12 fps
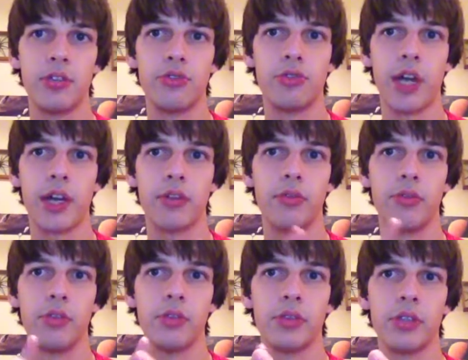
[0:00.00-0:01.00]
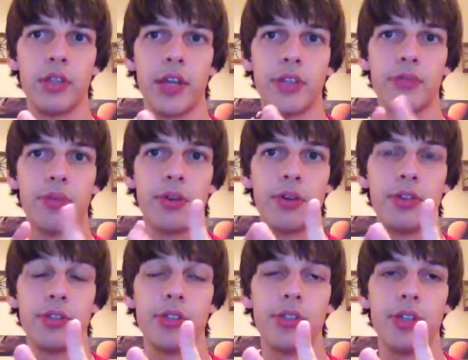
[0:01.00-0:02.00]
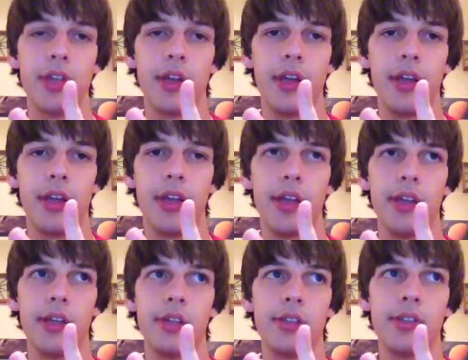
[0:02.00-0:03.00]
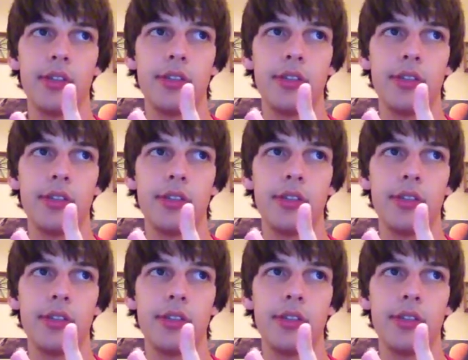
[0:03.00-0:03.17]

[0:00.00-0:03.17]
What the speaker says: Dragon Rulers, Lightsworns, and